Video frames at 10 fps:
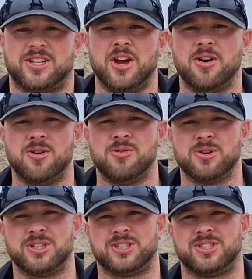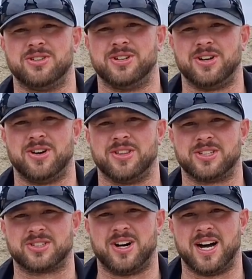So we're just doing all
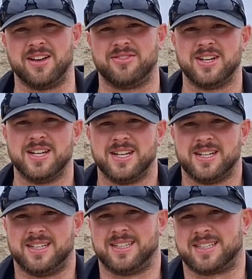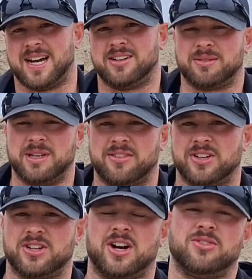this live, kind of like me
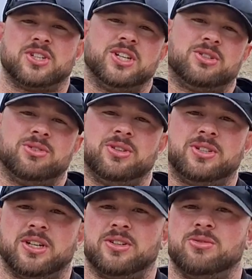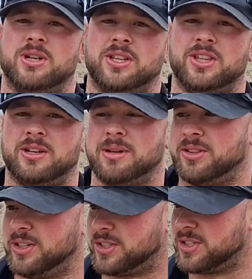having a conversation with you, telling you what I think
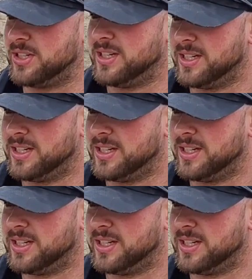about this.